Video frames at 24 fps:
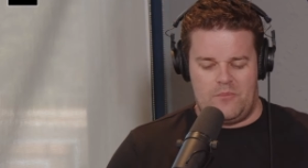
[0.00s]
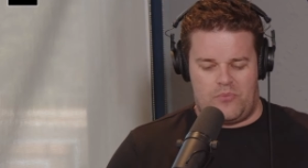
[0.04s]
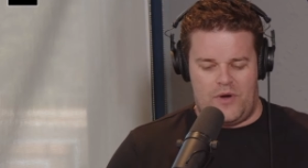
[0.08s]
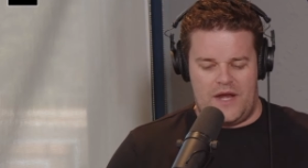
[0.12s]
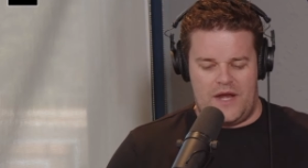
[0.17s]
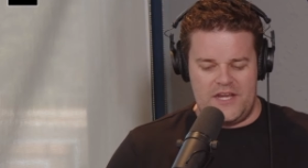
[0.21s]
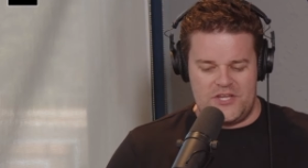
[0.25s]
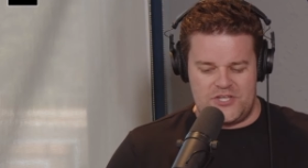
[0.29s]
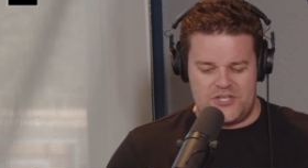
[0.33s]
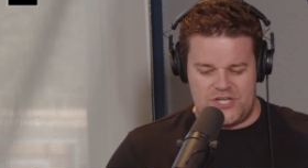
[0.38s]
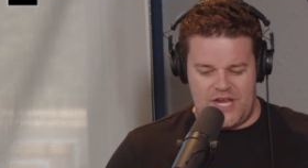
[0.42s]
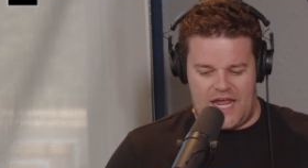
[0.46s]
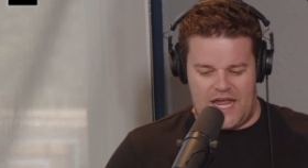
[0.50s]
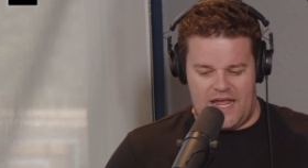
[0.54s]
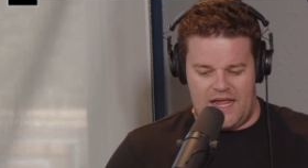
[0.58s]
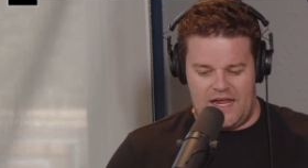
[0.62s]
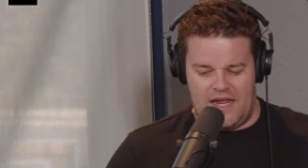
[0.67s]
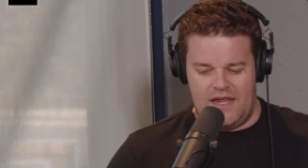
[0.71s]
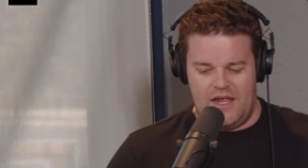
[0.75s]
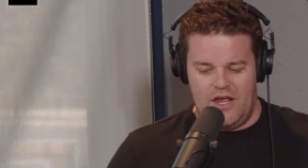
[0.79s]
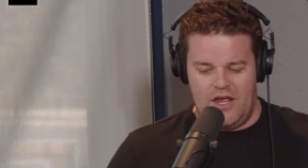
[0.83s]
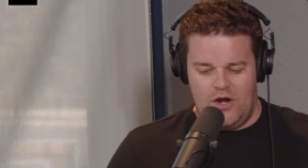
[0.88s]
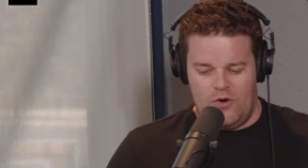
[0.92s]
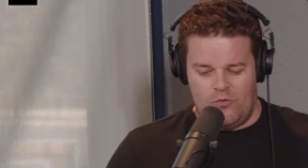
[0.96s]
Brady
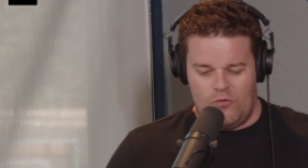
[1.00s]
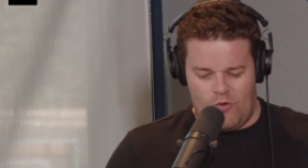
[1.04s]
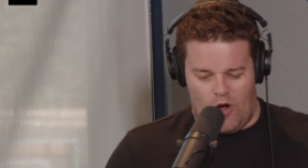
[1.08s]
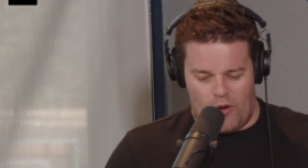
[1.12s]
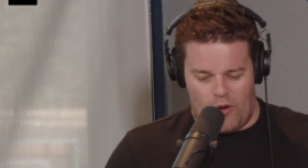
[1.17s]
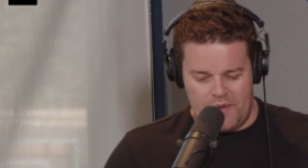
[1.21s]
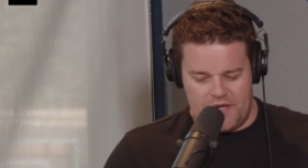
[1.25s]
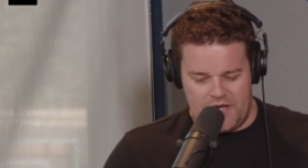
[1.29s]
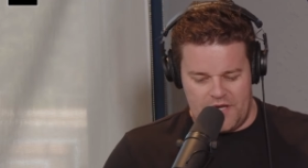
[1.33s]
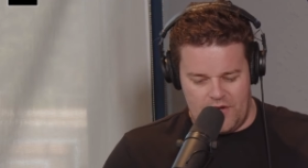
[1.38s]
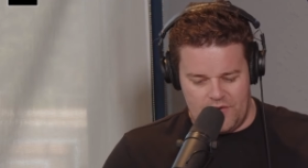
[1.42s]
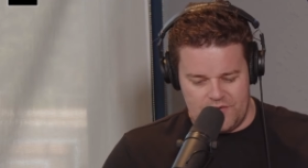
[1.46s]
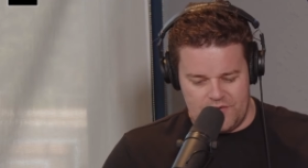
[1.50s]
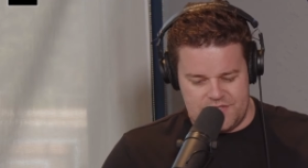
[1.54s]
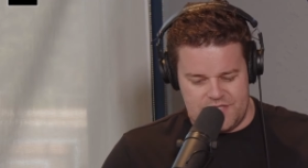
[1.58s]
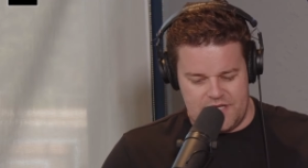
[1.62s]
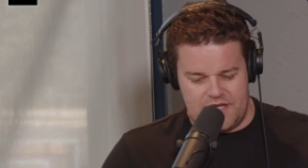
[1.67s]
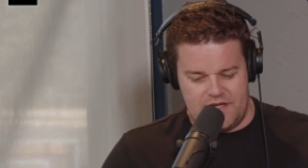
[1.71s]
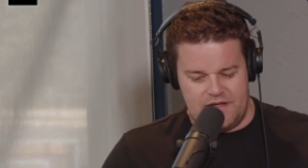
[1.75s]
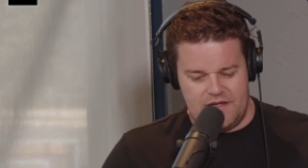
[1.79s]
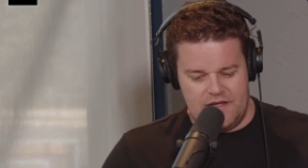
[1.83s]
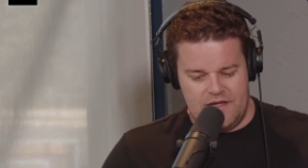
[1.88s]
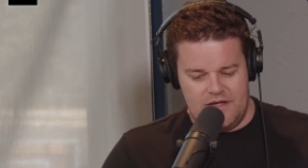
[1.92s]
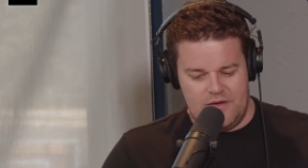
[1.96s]
Skjei, Roman
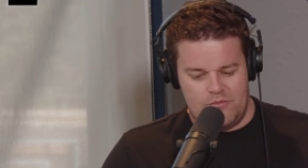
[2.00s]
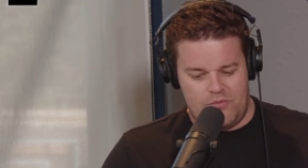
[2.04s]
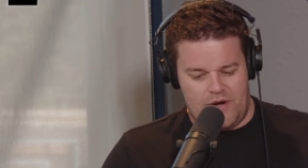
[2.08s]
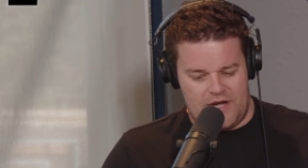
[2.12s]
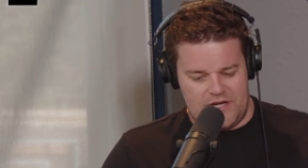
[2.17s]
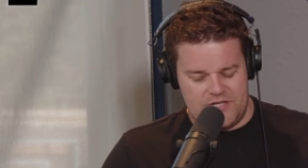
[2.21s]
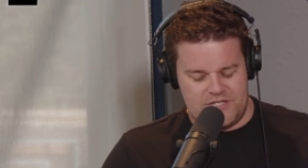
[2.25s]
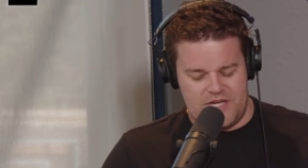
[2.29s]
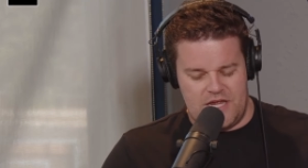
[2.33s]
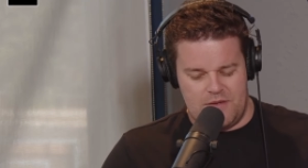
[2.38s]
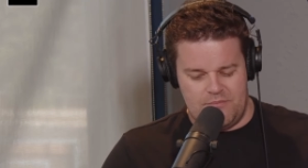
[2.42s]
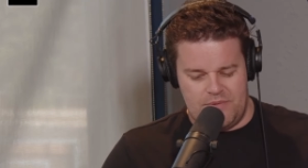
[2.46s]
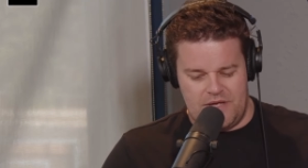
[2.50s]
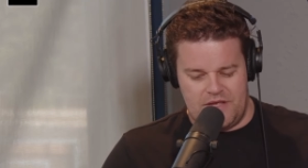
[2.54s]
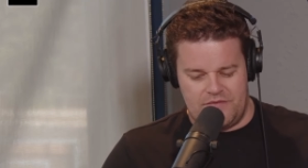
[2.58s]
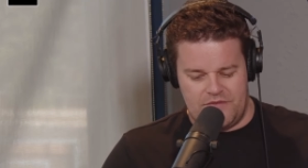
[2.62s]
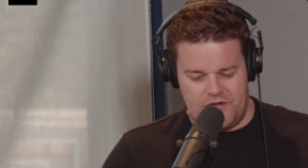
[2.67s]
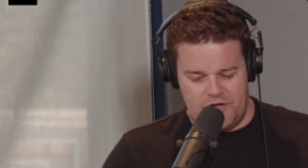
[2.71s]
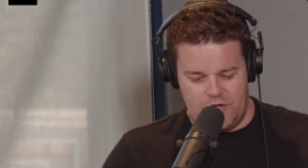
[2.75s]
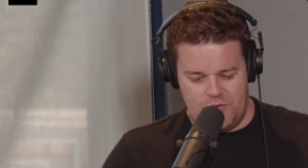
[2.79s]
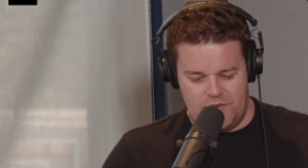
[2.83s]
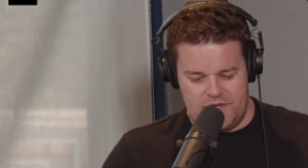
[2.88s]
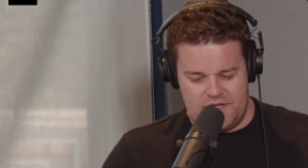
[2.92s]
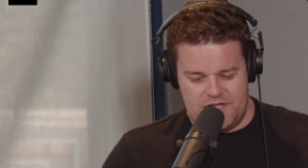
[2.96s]
Josi, Brady Skjei being
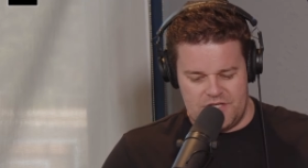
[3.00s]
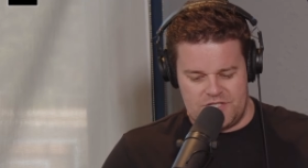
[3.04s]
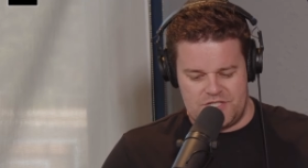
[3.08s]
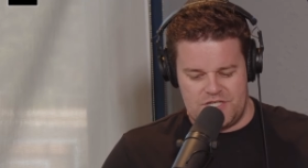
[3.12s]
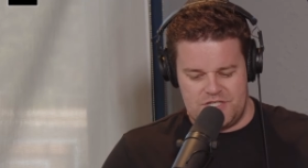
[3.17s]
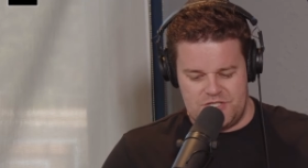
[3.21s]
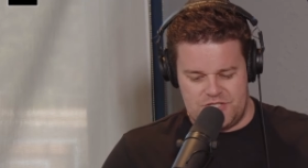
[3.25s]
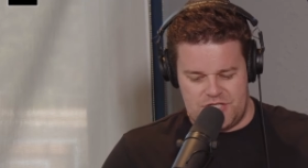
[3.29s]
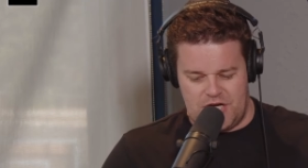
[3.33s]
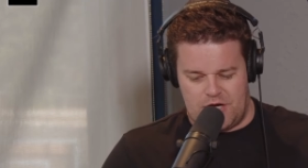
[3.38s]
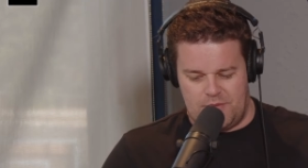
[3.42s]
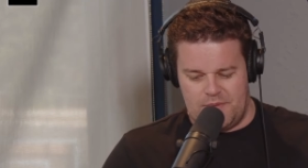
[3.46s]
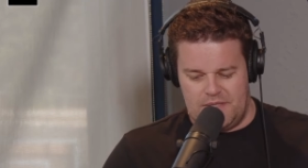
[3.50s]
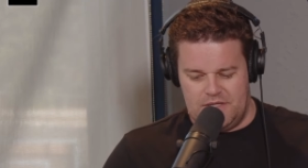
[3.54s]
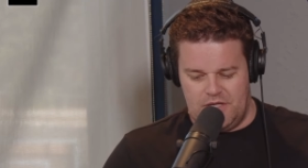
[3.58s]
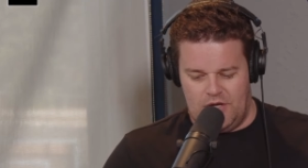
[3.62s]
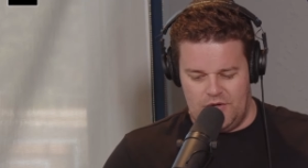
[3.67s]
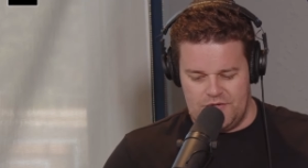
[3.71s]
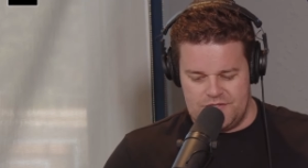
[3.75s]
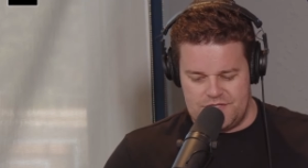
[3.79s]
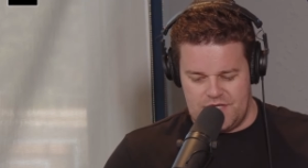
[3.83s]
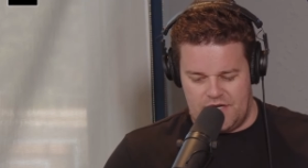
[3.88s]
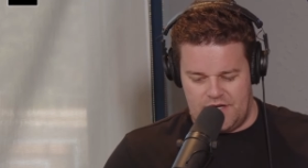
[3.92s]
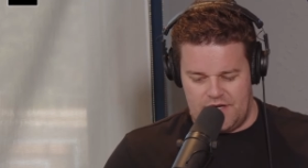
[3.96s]
the new addition, Jeremy
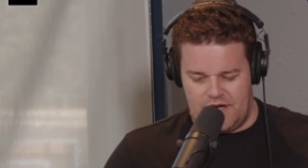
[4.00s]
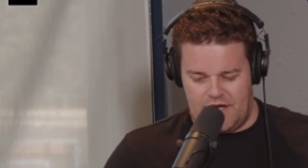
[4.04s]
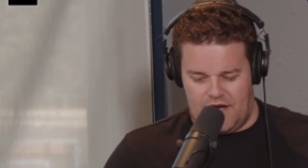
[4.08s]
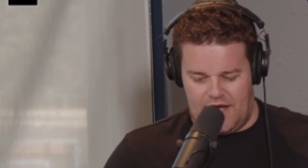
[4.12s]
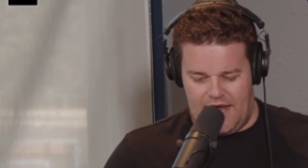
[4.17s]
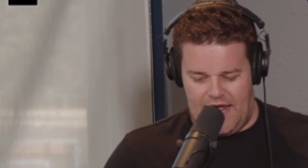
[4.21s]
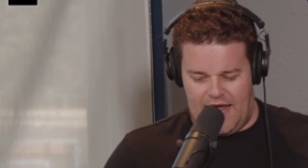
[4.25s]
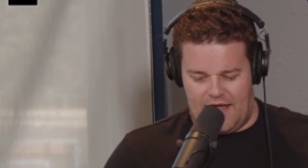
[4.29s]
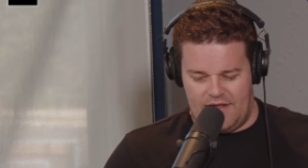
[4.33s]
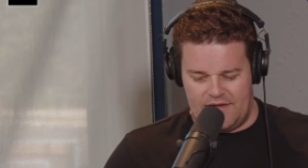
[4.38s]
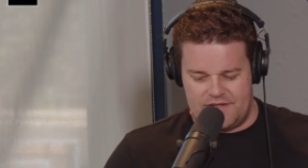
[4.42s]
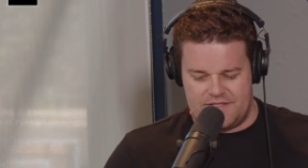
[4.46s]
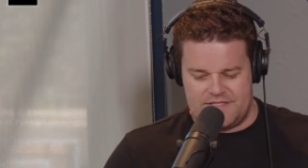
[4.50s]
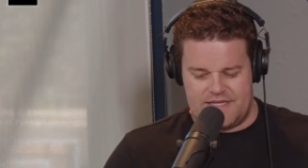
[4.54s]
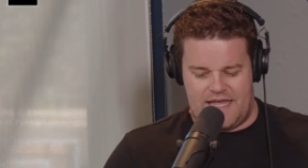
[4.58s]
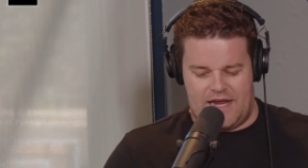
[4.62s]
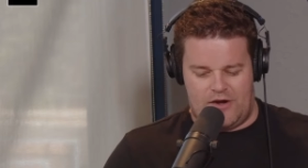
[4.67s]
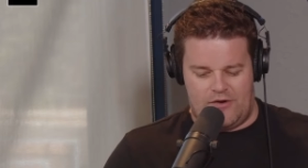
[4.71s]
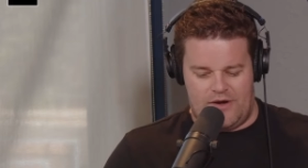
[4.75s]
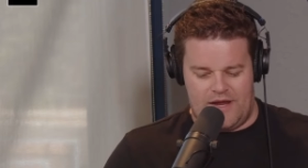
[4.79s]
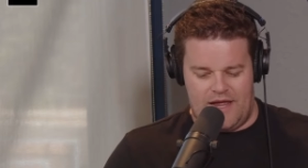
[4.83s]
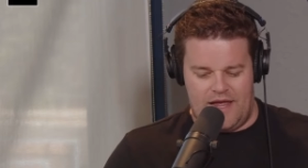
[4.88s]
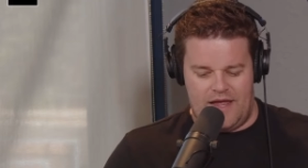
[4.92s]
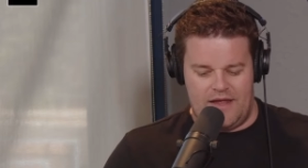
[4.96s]
Lozon, really Alex
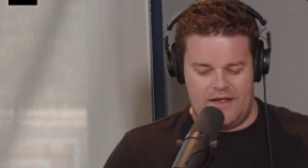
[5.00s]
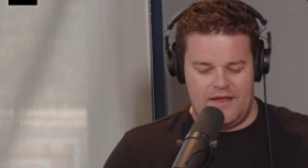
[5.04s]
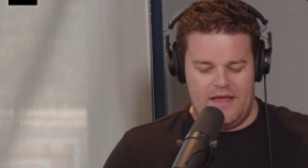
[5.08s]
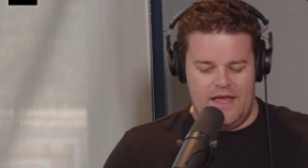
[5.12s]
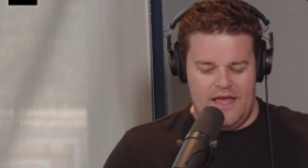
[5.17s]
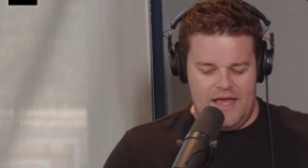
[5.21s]
Carrier,